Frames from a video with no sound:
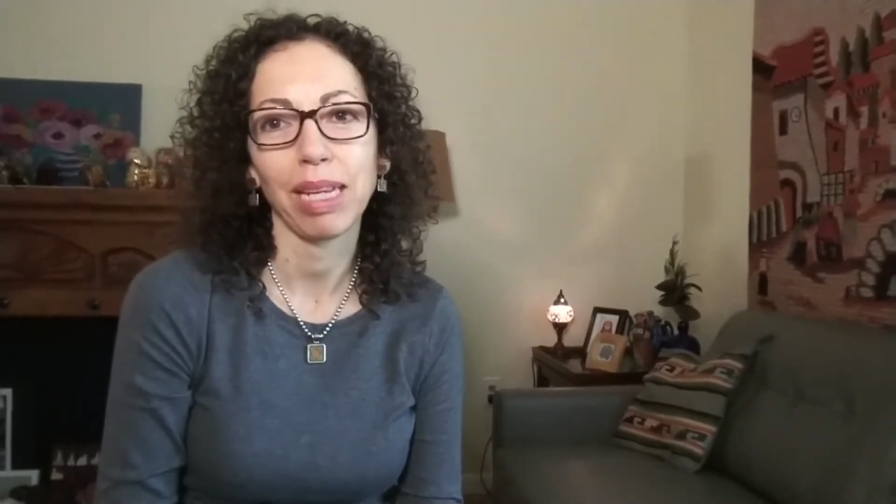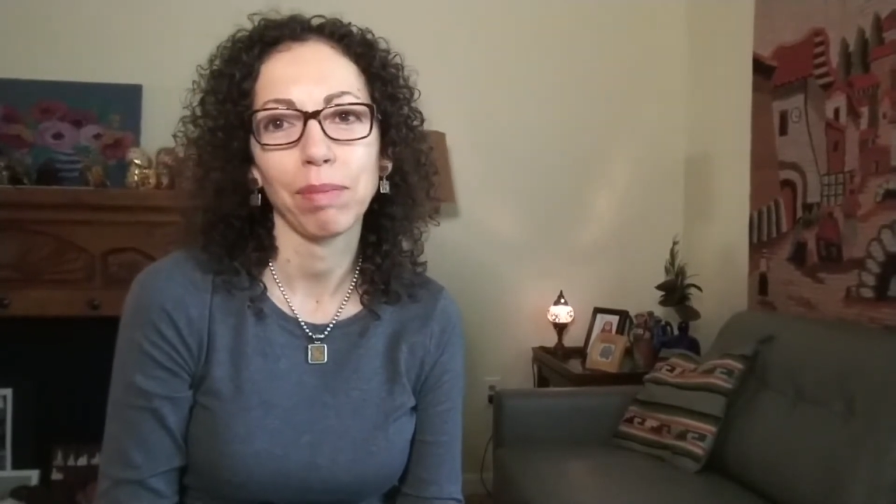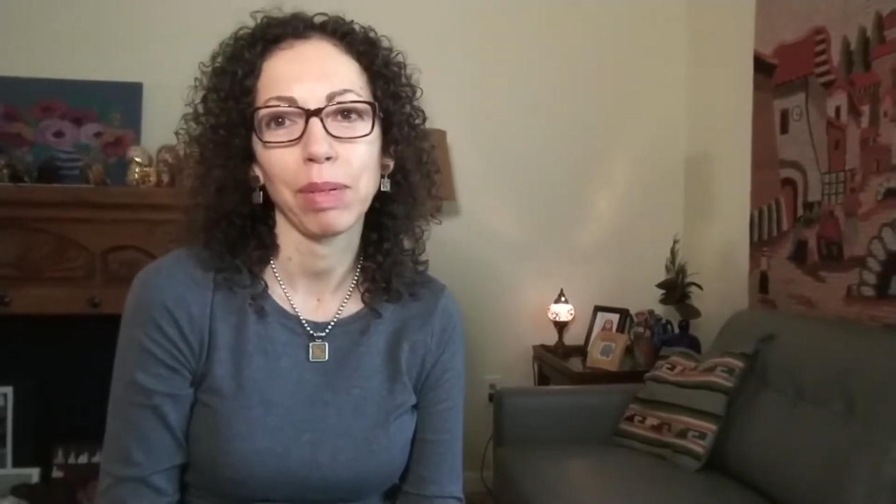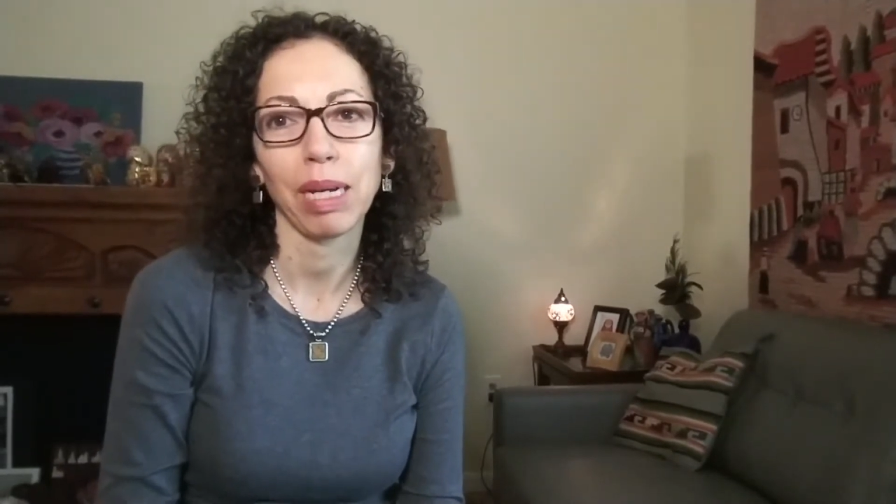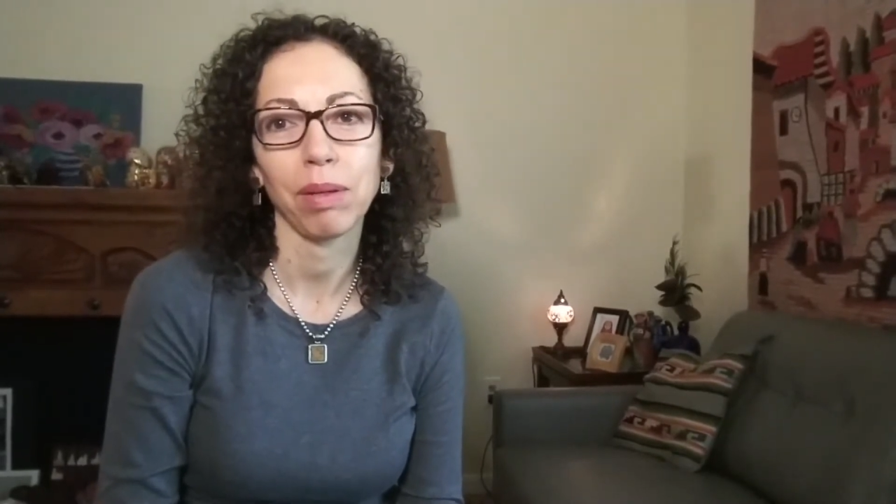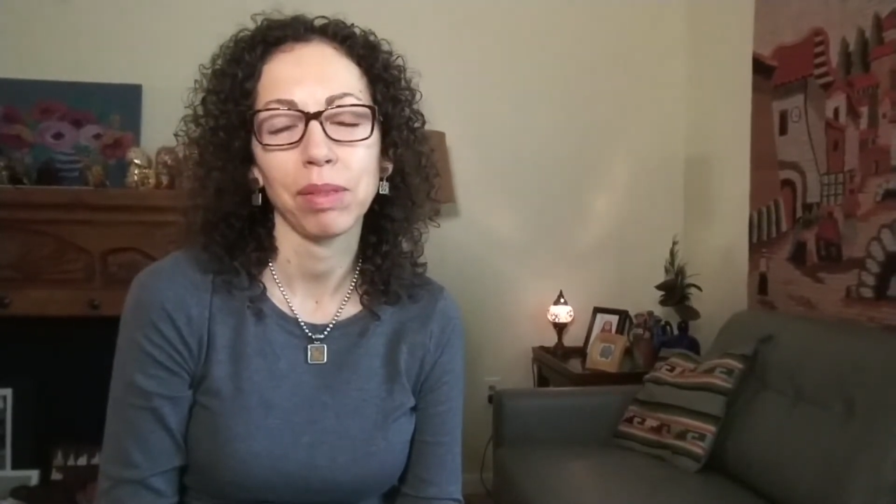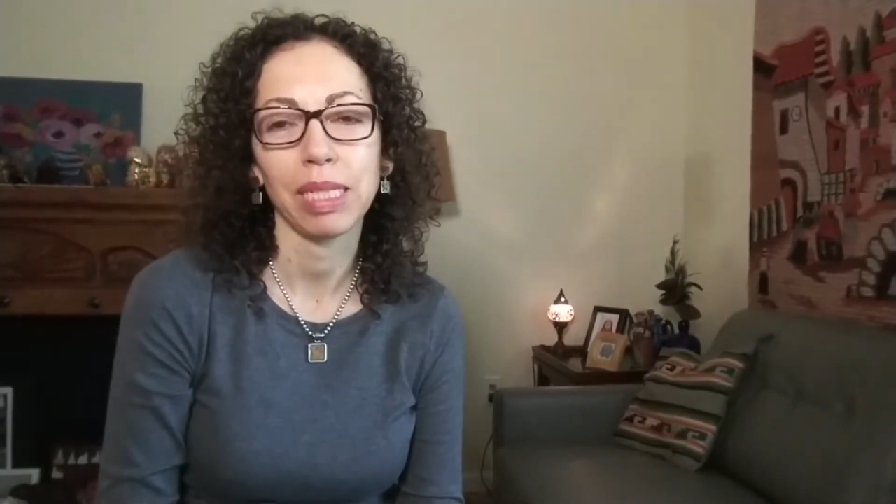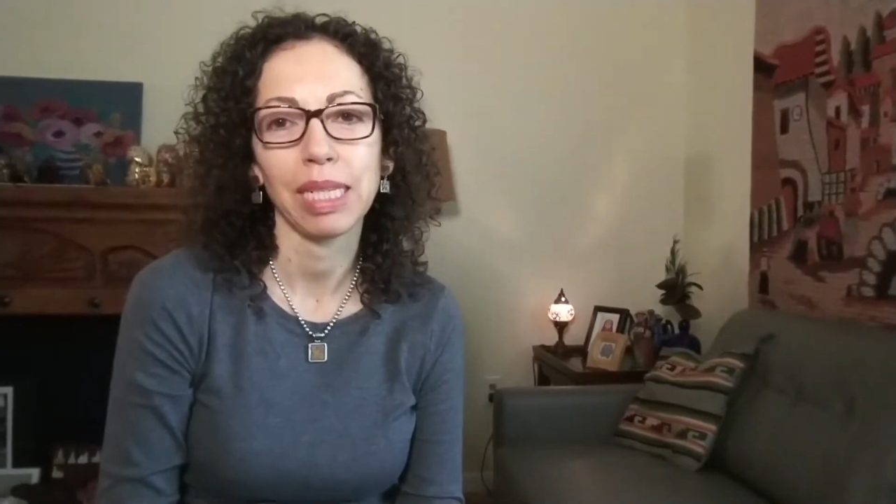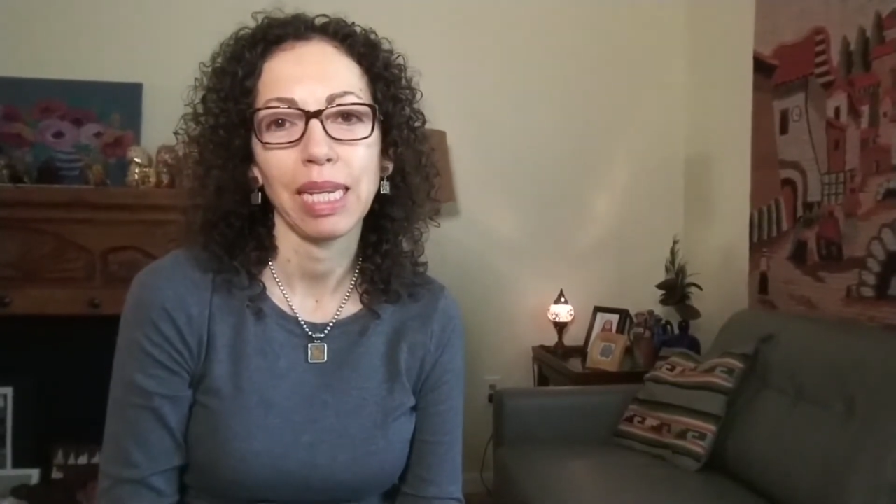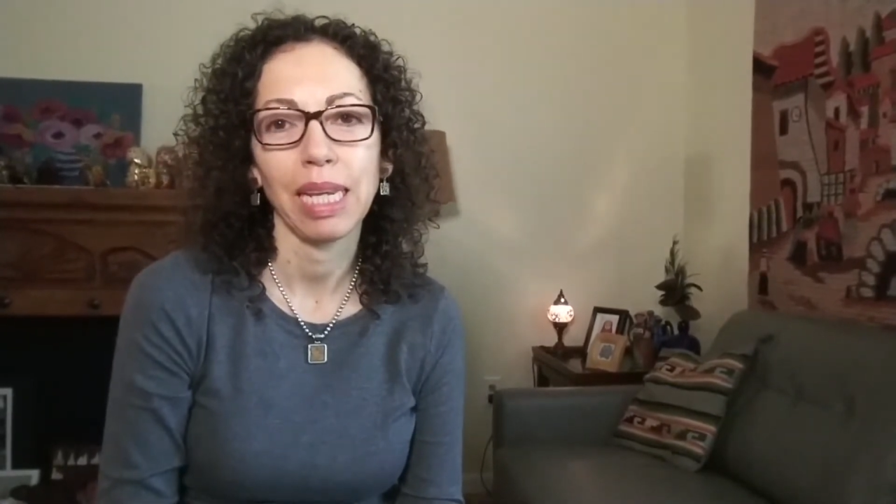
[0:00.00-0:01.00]
about
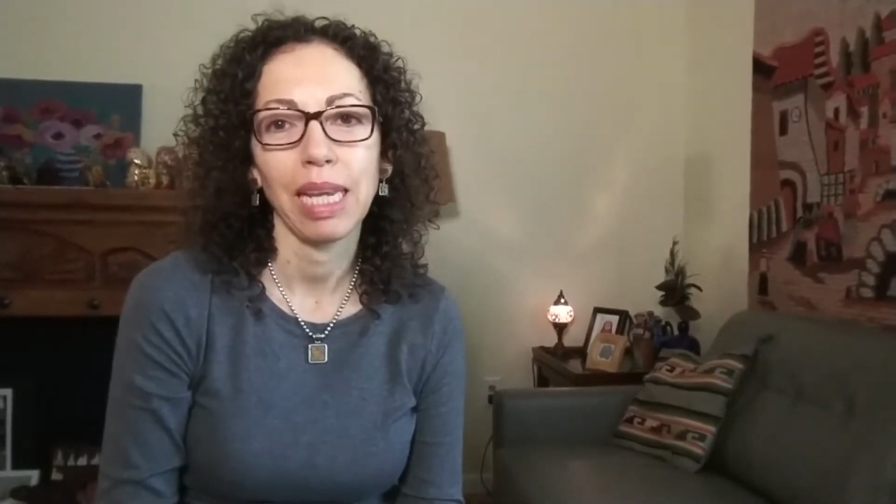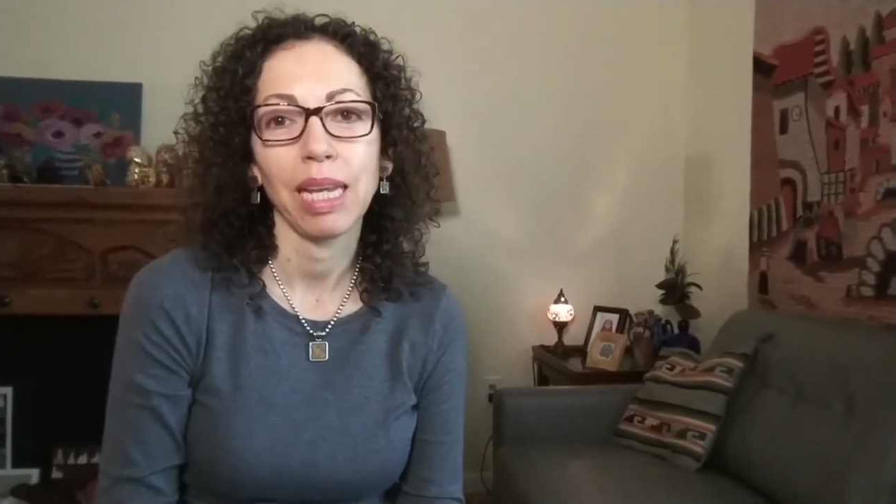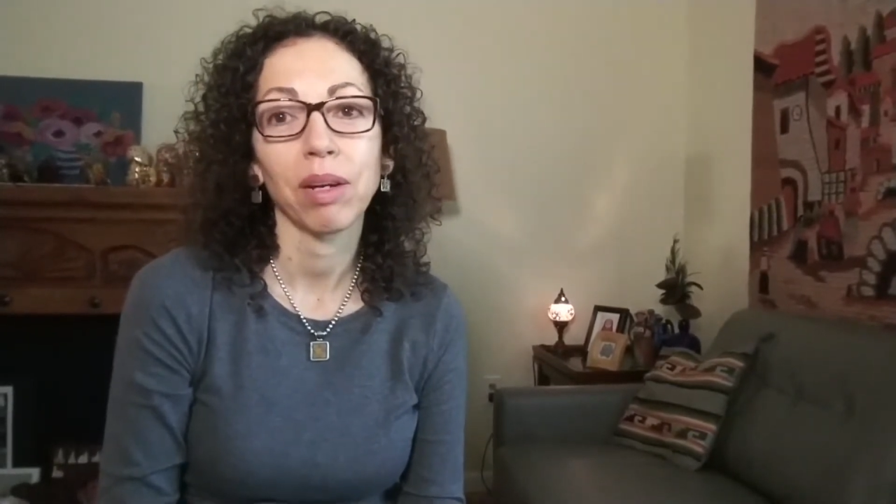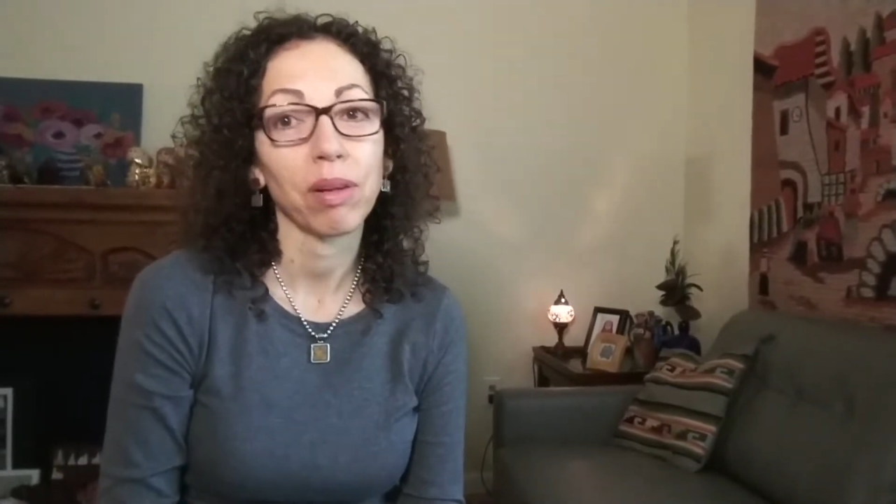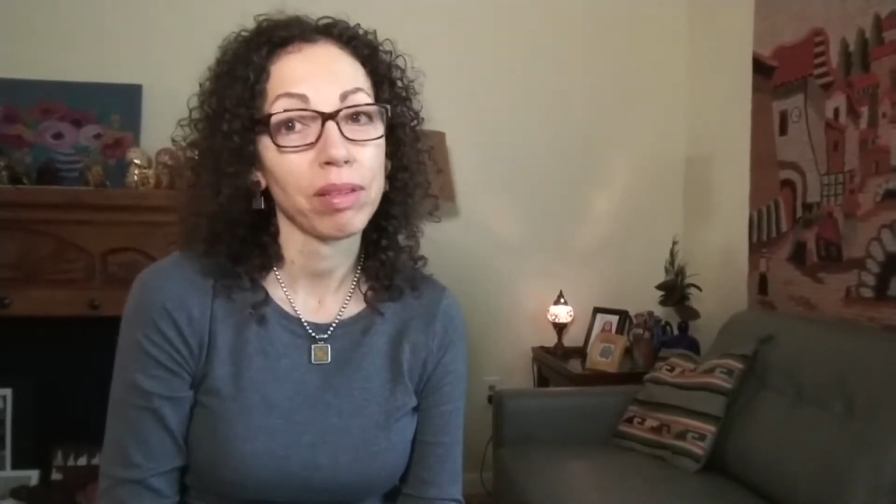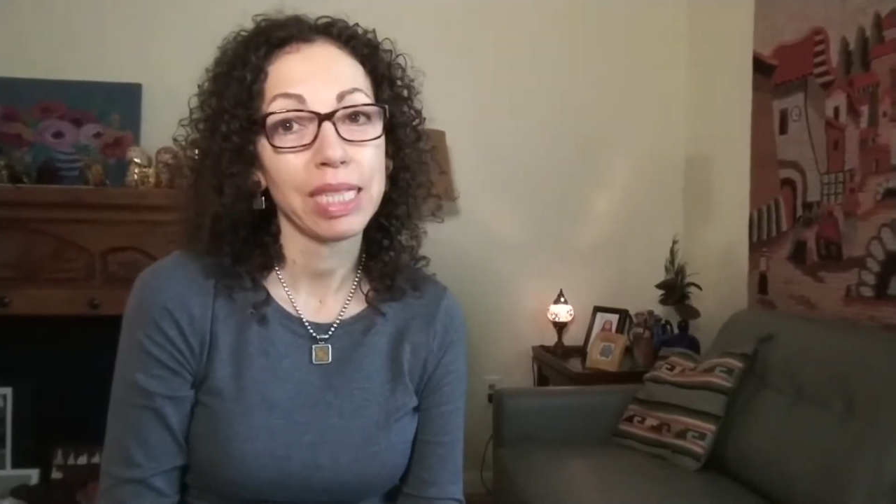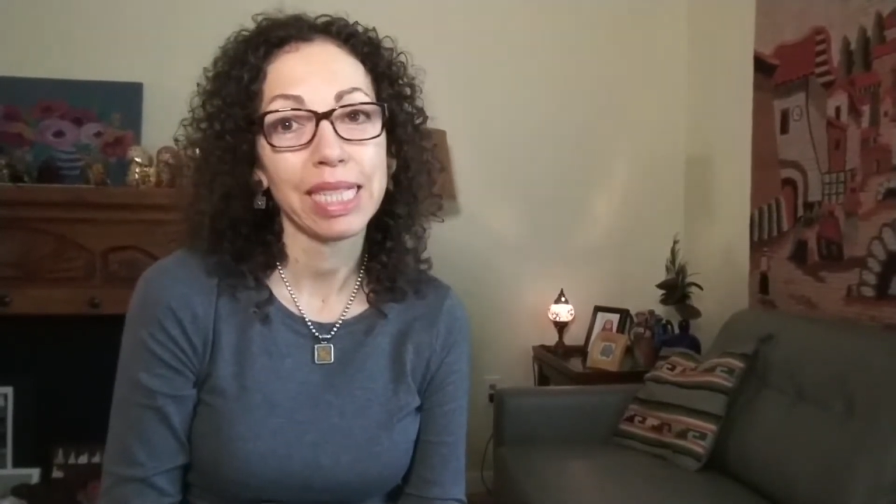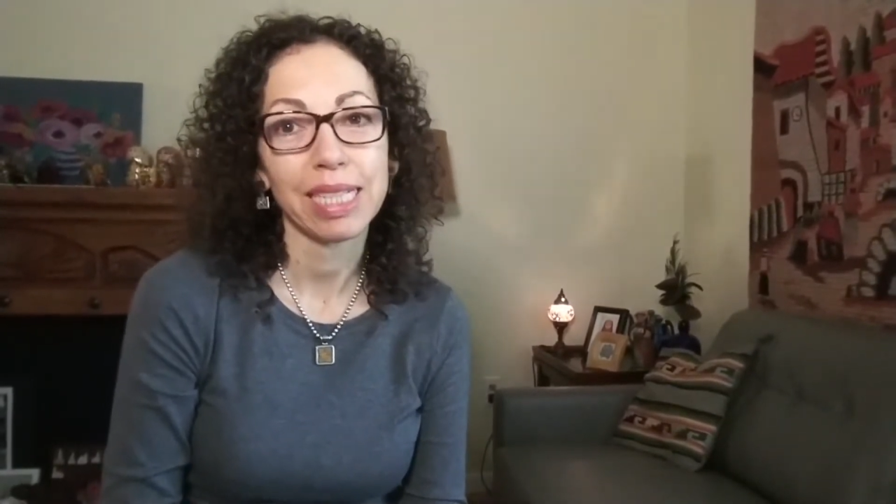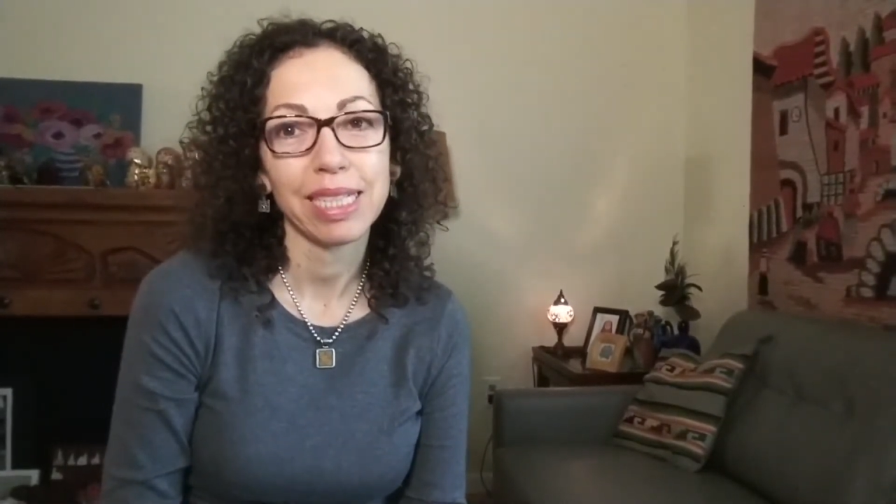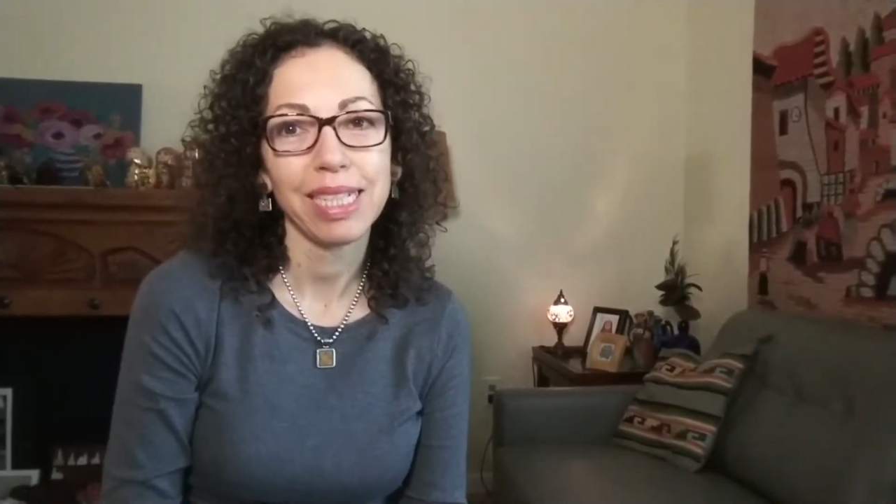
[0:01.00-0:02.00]

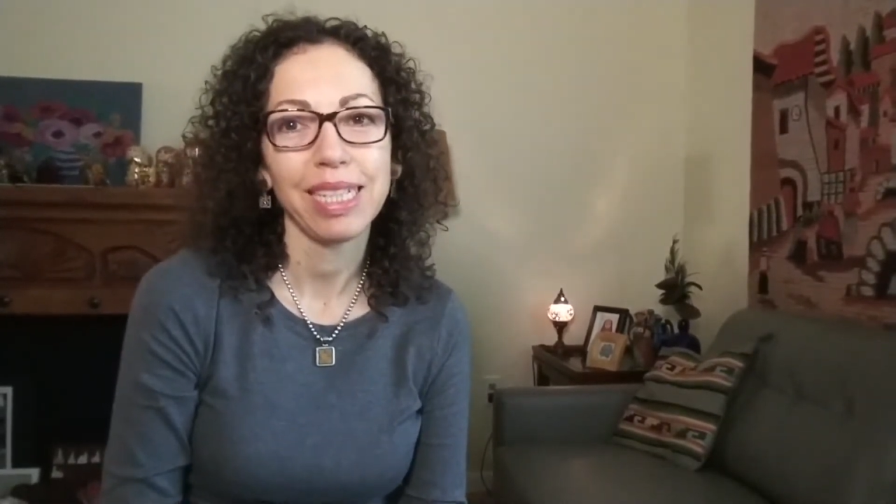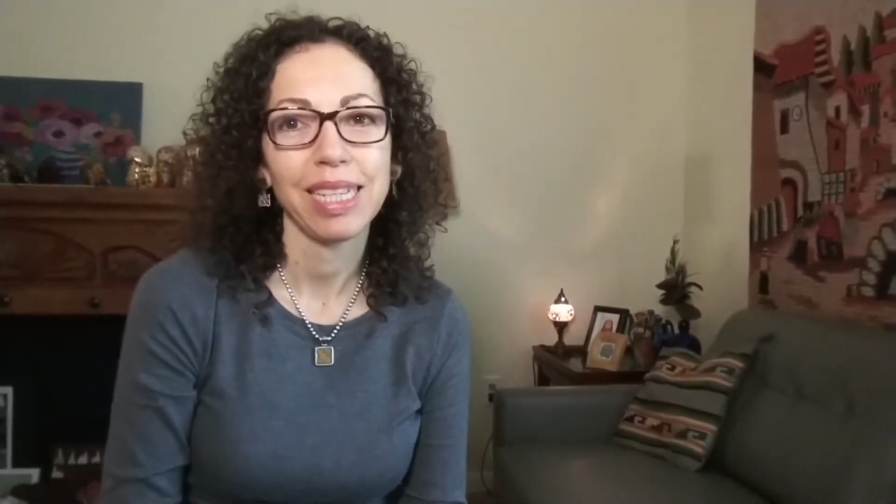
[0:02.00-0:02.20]
cross-stitching